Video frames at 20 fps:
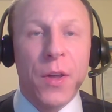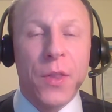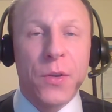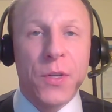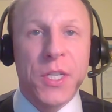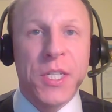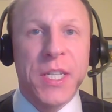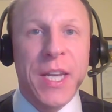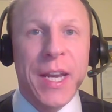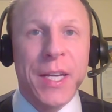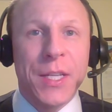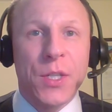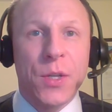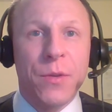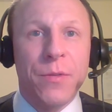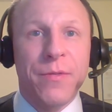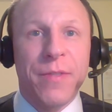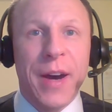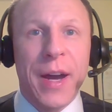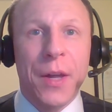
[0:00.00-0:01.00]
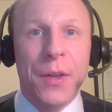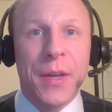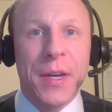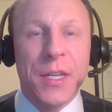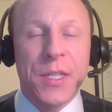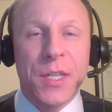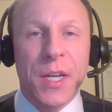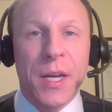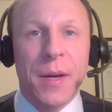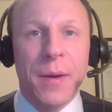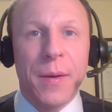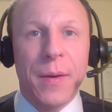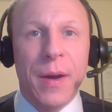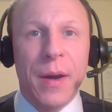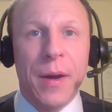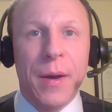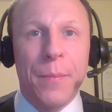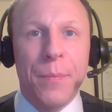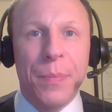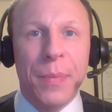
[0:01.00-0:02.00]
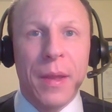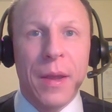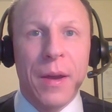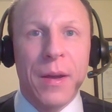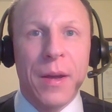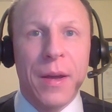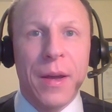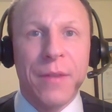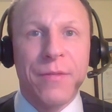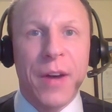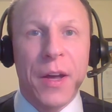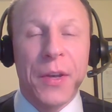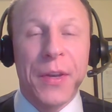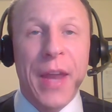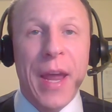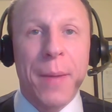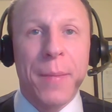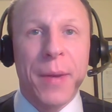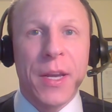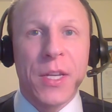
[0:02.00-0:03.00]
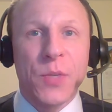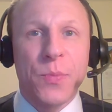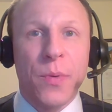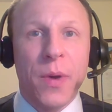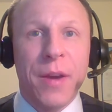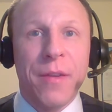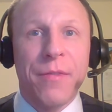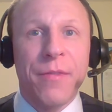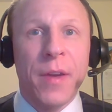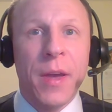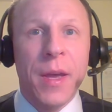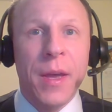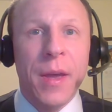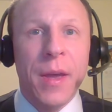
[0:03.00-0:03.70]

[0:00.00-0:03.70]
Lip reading: other states who filed an amicus brief,